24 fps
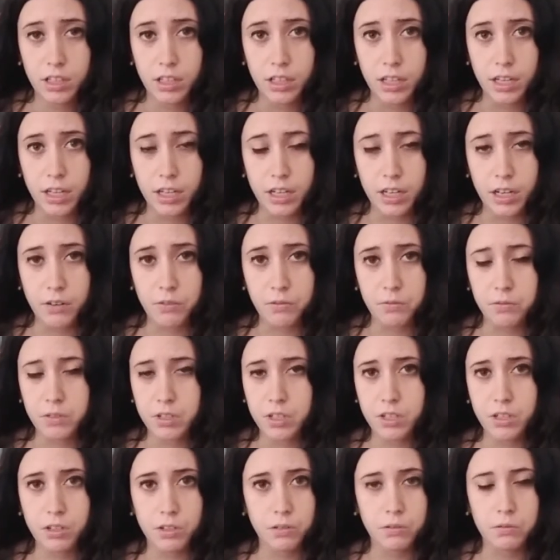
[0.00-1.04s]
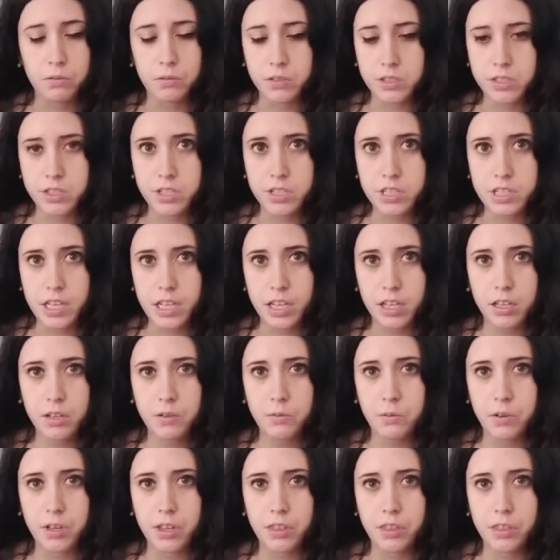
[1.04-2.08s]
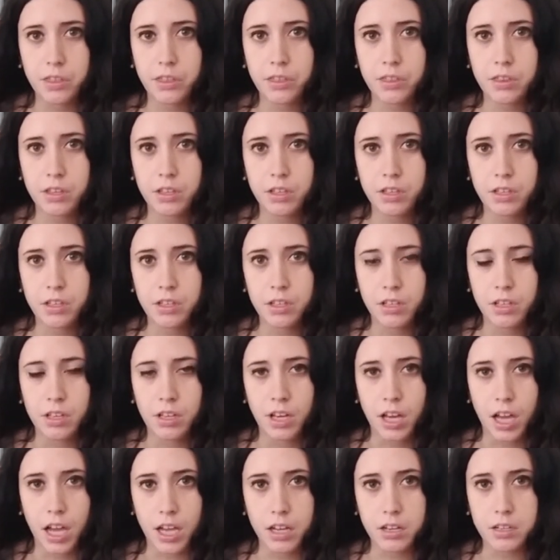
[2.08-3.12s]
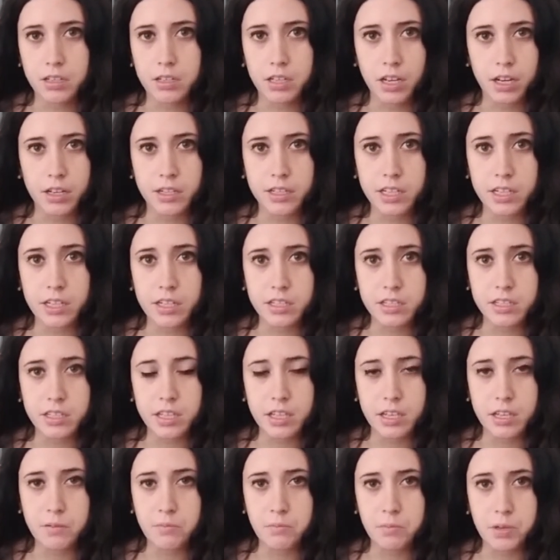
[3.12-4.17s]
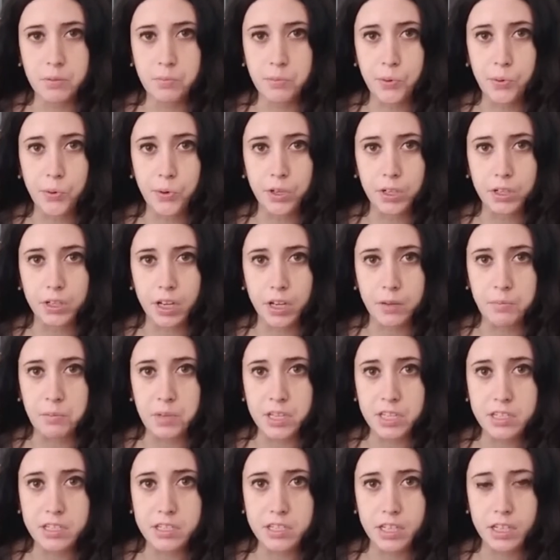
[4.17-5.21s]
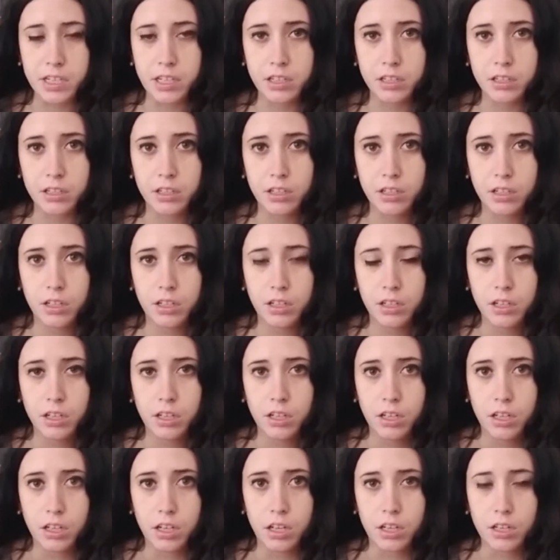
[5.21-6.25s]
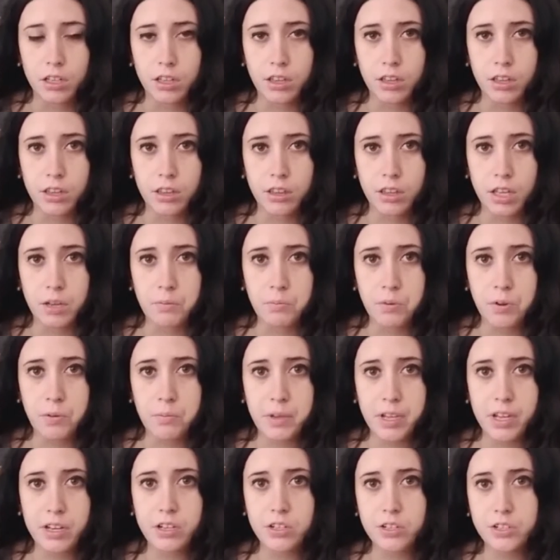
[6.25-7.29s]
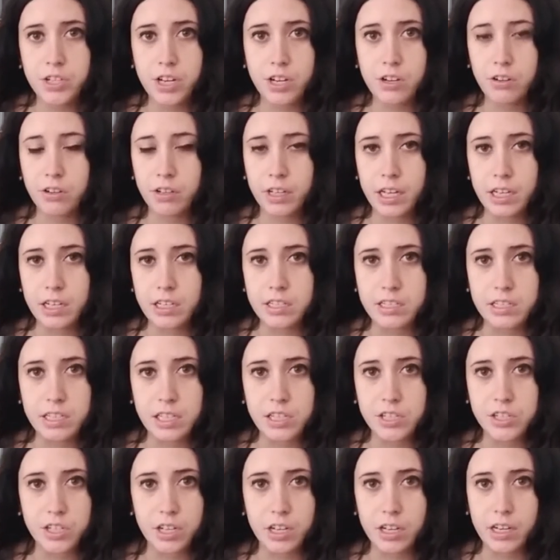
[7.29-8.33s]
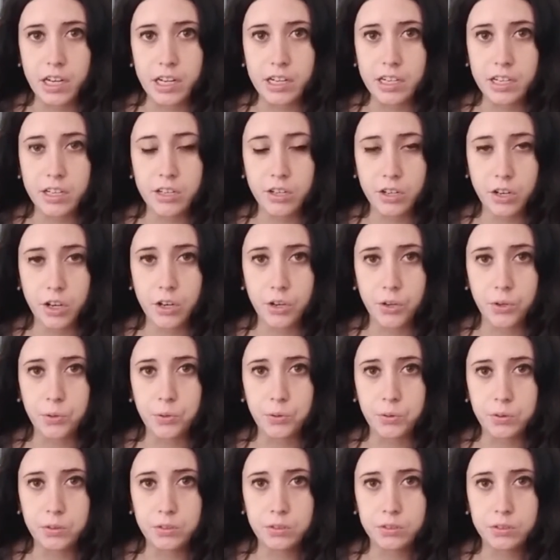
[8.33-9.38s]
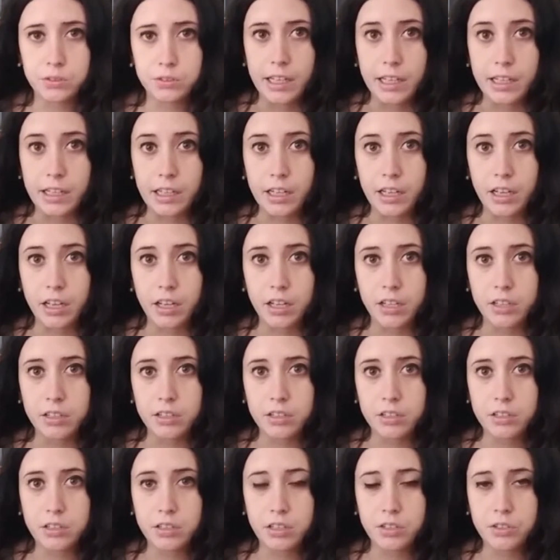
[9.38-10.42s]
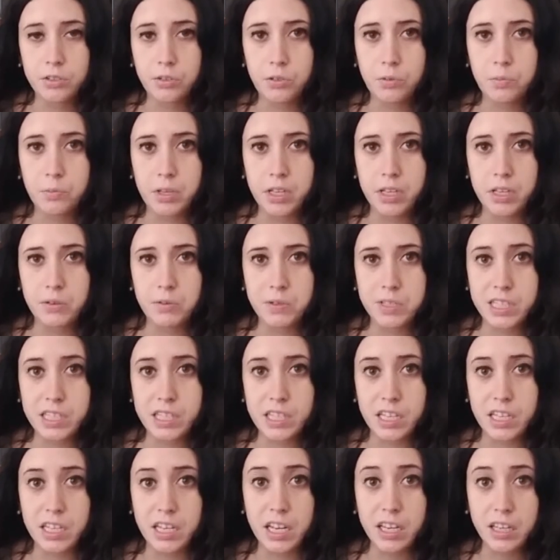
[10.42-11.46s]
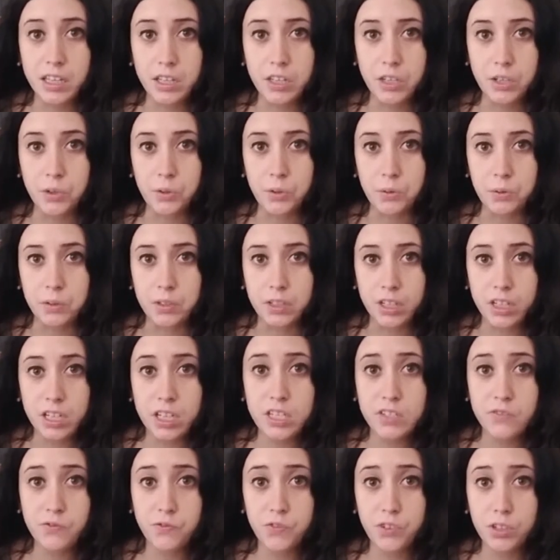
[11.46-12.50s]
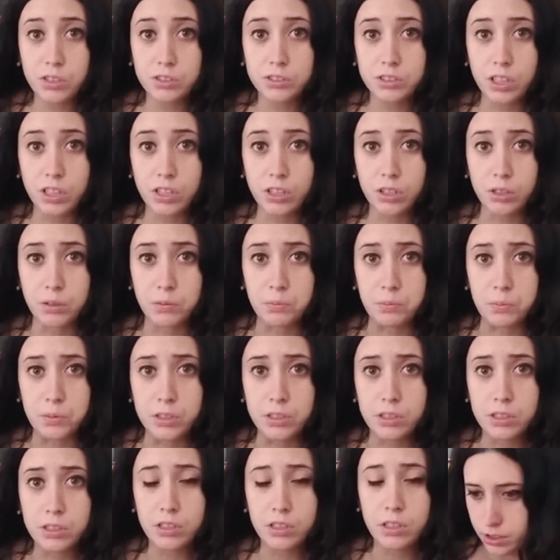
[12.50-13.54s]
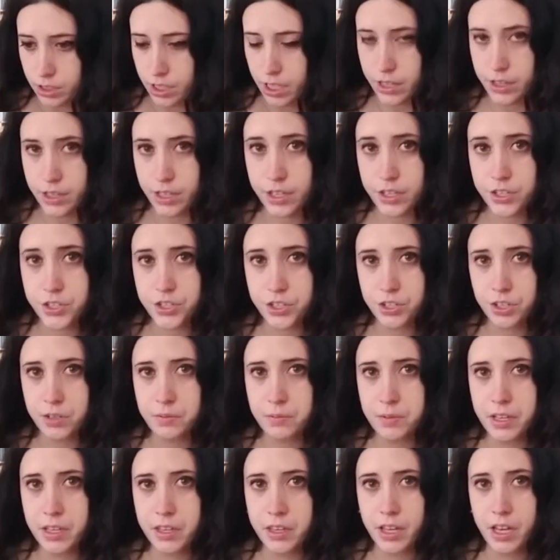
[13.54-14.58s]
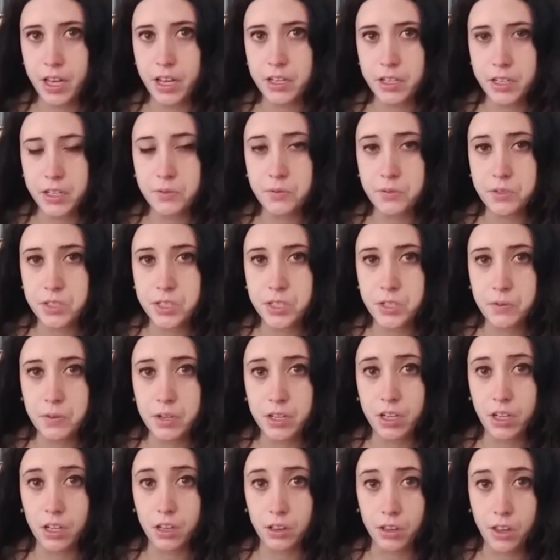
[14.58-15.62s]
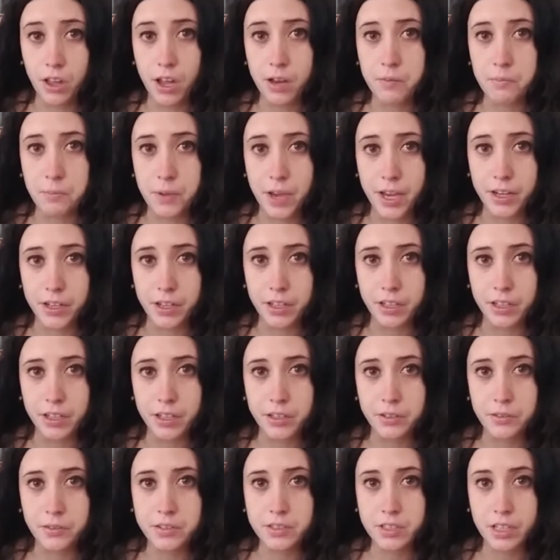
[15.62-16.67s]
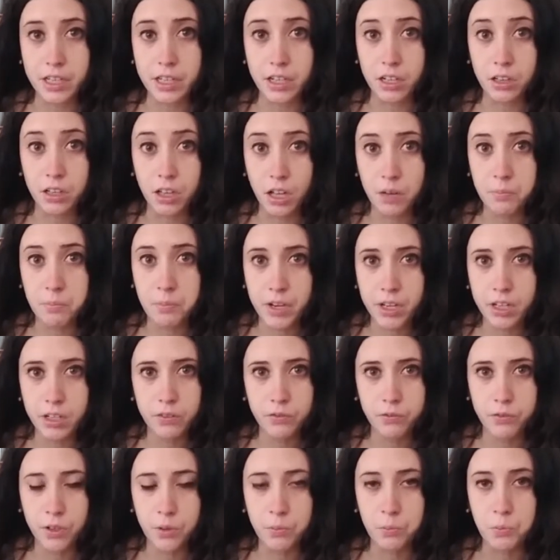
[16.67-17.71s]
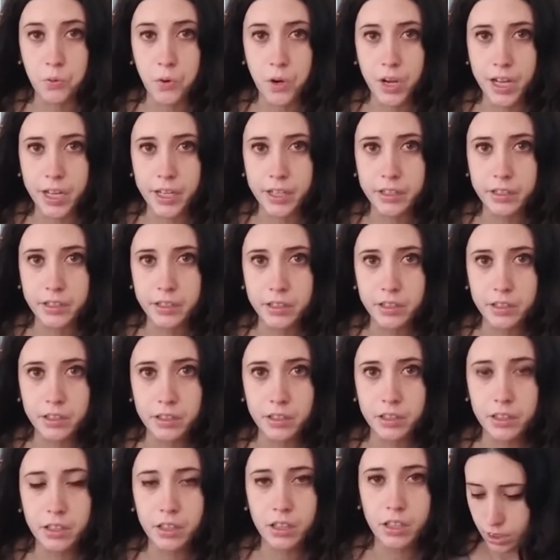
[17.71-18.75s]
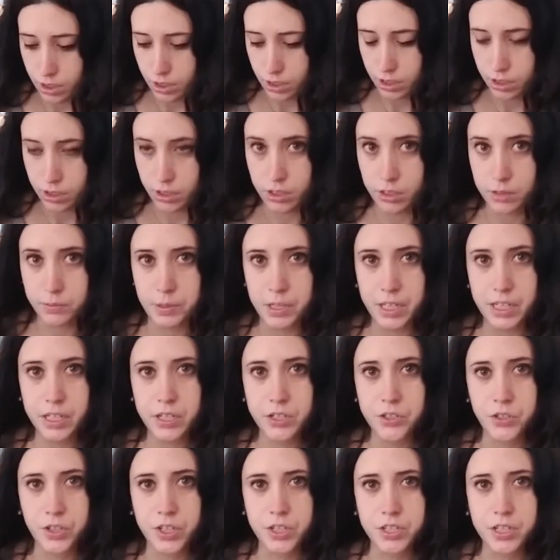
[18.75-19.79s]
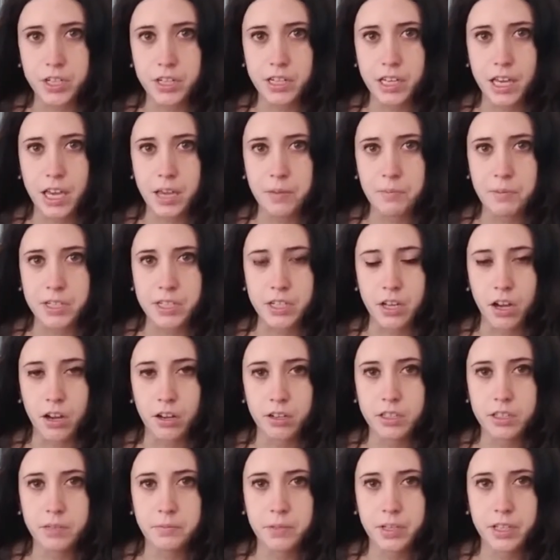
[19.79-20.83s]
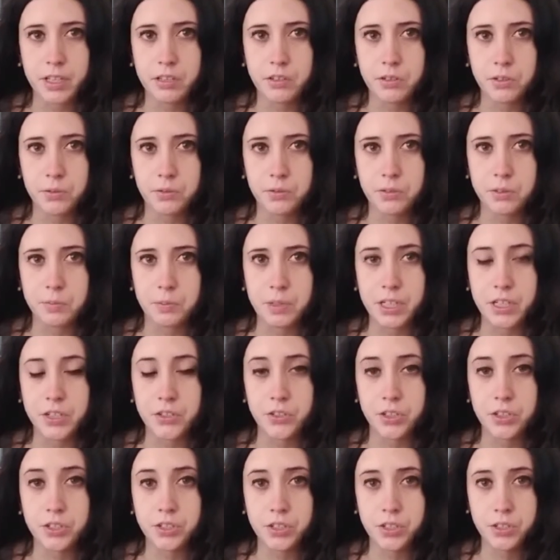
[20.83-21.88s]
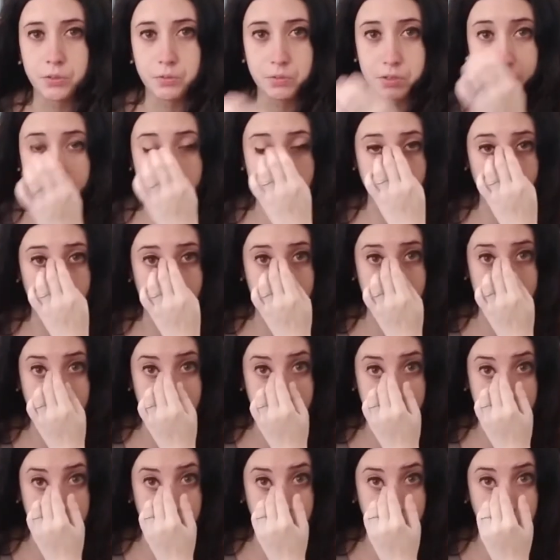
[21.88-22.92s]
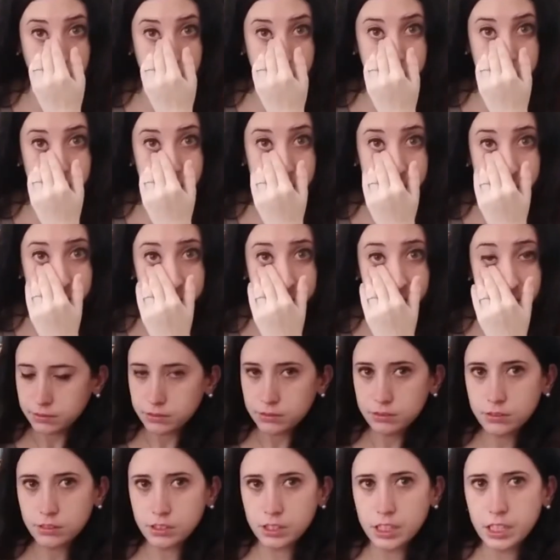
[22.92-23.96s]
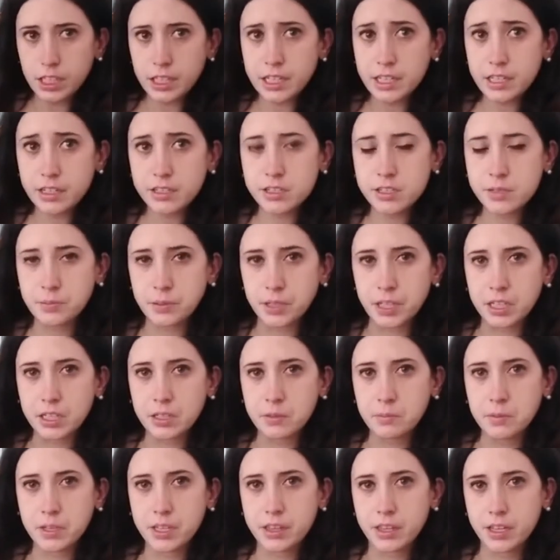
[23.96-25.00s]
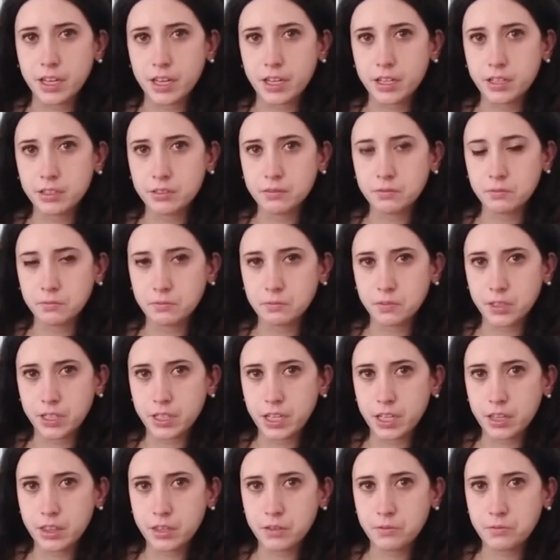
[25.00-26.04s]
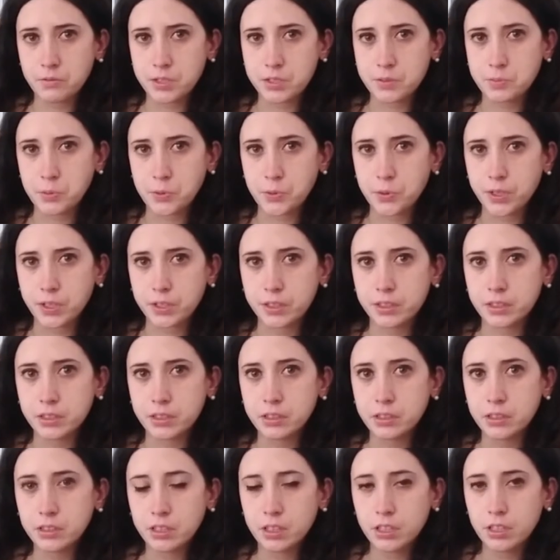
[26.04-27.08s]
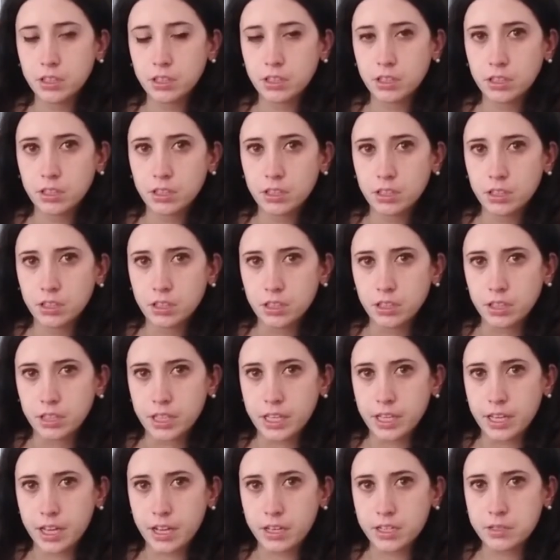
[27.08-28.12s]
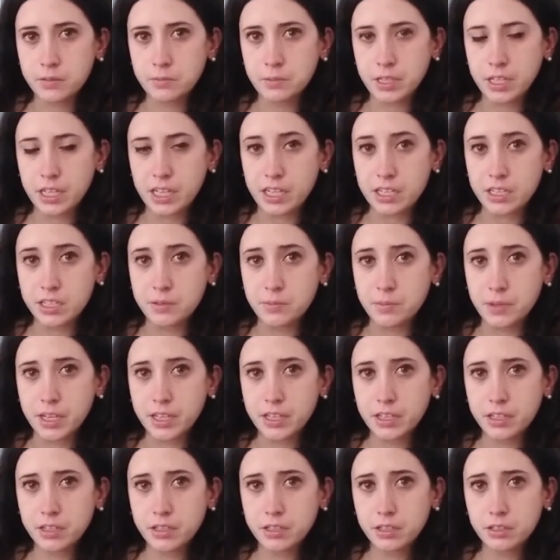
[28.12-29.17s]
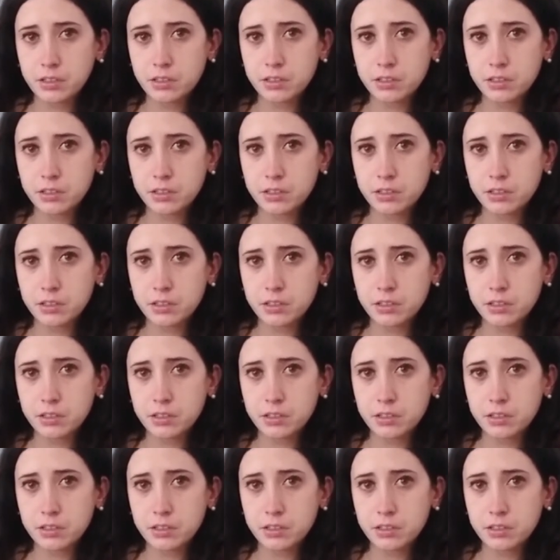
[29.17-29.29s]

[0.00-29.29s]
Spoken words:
And I, you know, was just hit with, I didn't see him be born. I missed it. They had put me under general anesthesia, and I didn't know. And they told me he was in the NICU, and he's full term. And they assured me that he was doing a lot better, and it was like, a lot better from what? The pediatrician came and talked to me, the pediatrician who was there when he was born. And he explained to me that when Nathan was born, he had to be intubated.